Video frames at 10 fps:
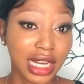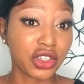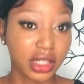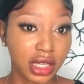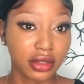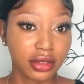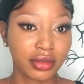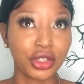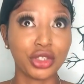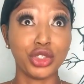just said,
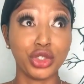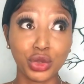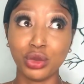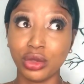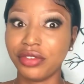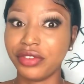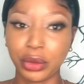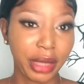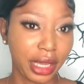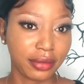you would feel
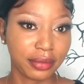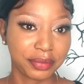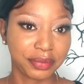pain.